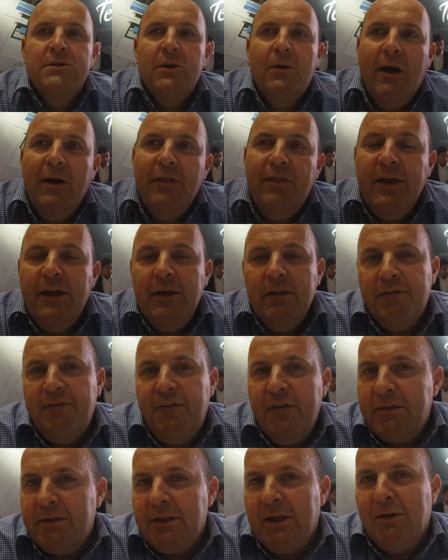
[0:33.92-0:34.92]
So I think the
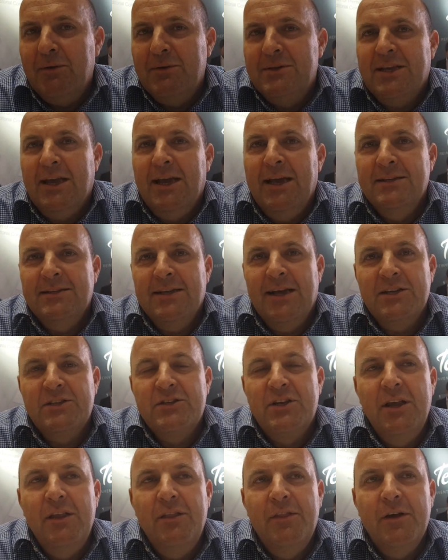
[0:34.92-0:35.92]
first thing I would say is
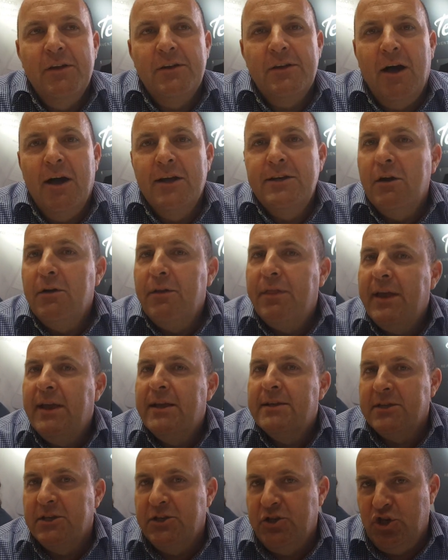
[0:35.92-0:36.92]
actually that I don't
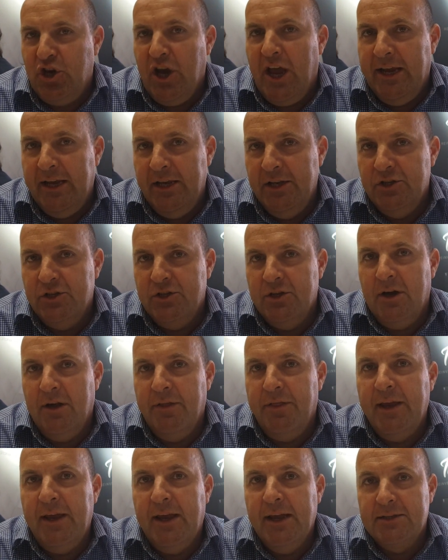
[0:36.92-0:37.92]
think it's a change.
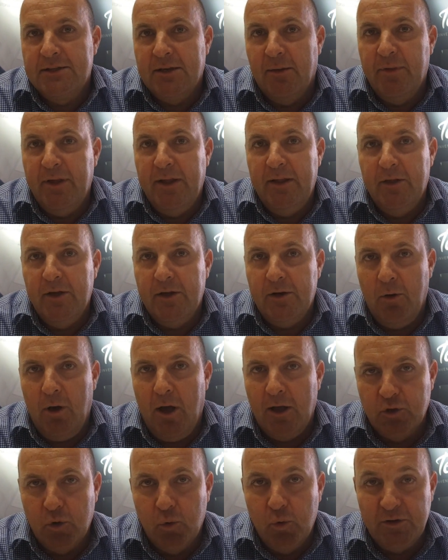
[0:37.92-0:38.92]
I think it's something that
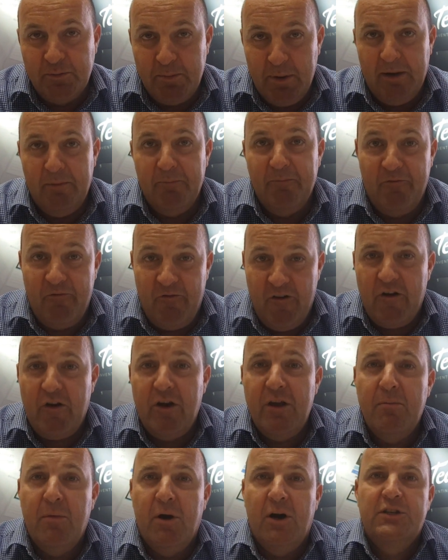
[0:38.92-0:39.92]
has always been
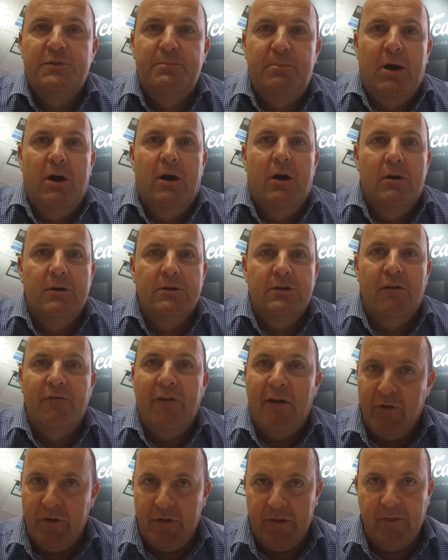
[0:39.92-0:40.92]
very much part
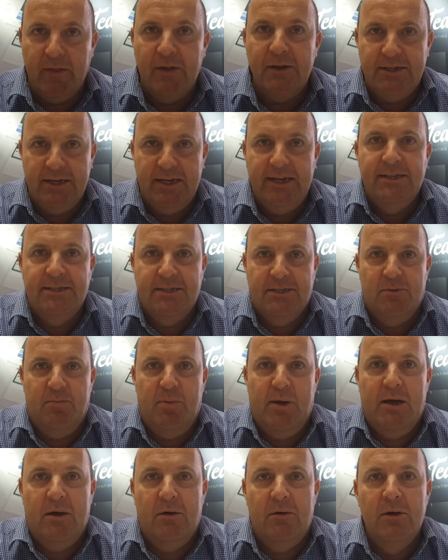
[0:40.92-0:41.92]
of everything that Teads is
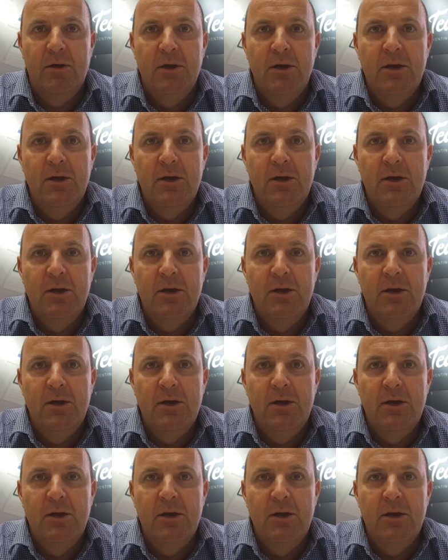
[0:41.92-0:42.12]
about.